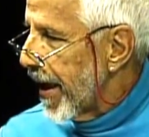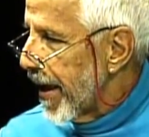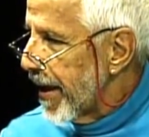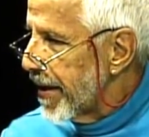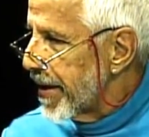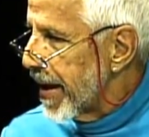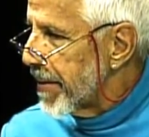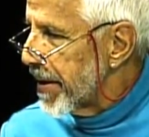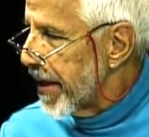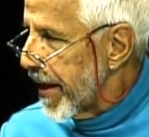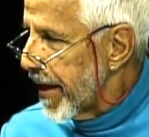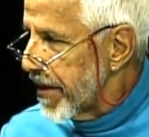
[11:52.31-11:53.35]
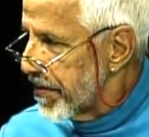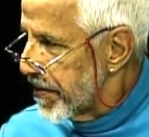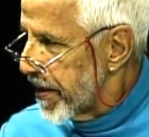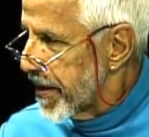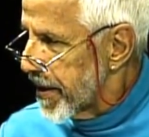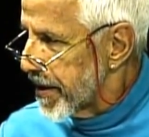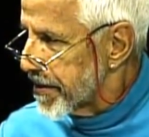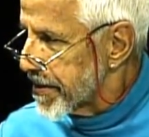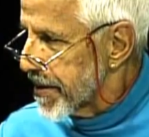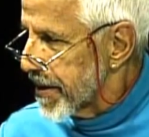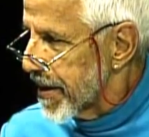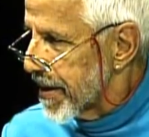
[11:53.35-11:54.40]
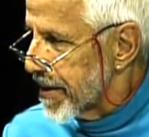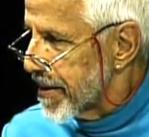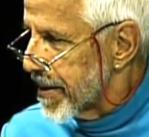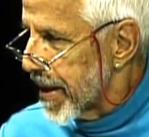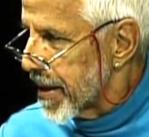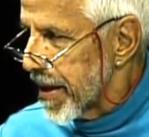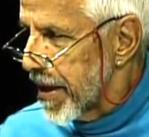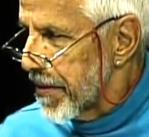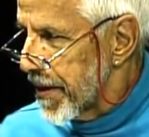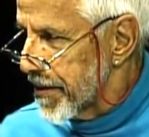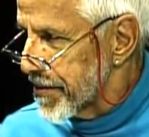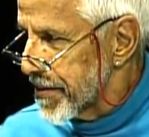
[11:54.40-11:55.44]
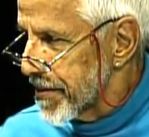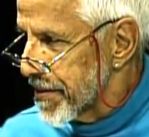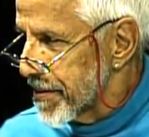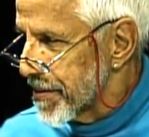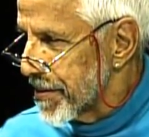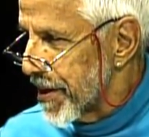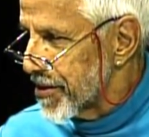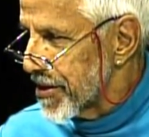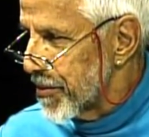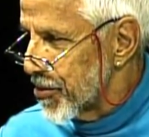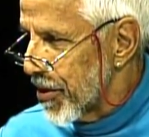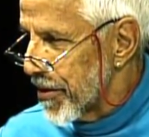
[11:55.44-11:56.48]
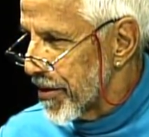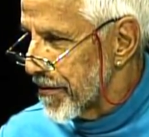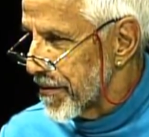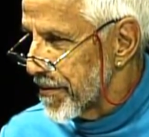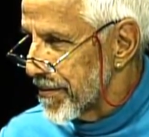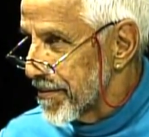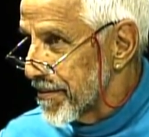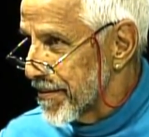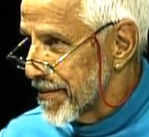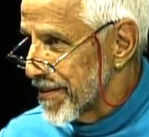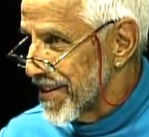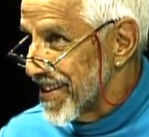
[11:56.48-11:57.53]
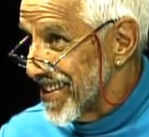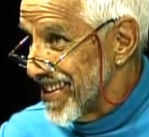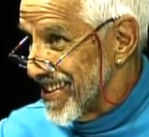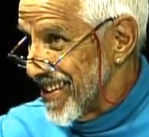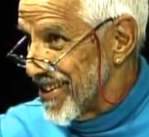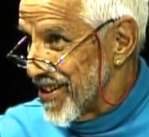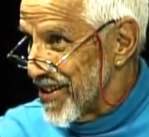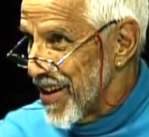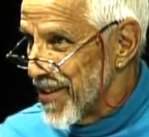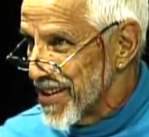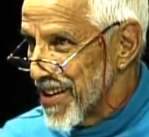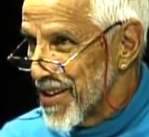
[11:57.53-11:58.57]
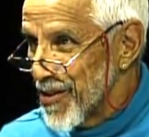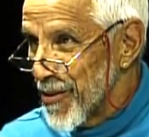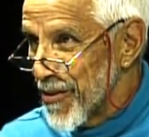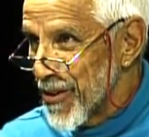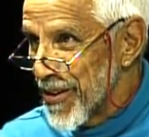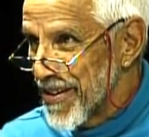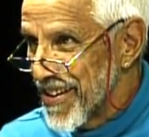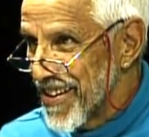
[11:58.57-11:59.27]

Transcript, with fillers: And I'm an atheist, not an atheist. Mm. That's a pejorative. Mm-hmm. Did you, have I said it to you before?